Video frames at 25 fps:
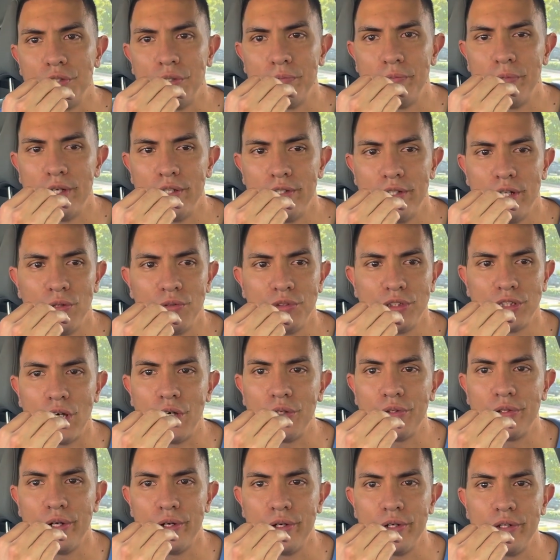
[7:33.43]
a man that was
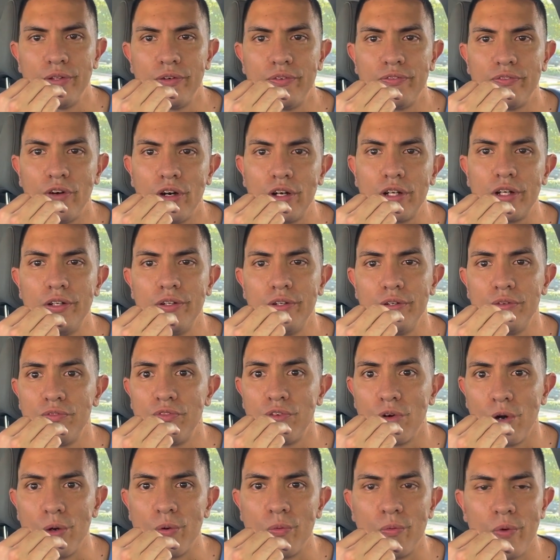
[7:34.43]
out there in the fucking
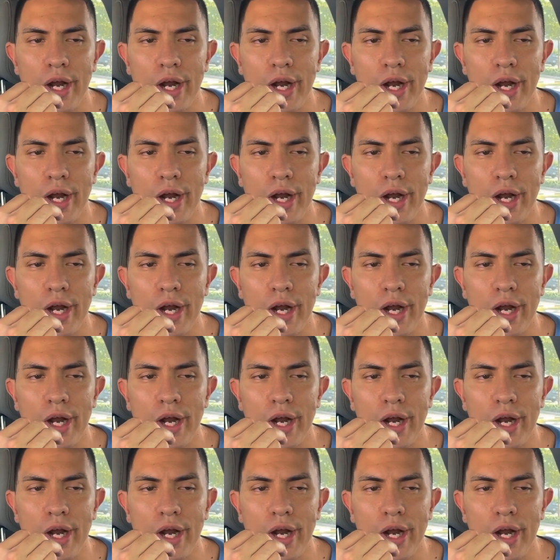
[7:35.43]
front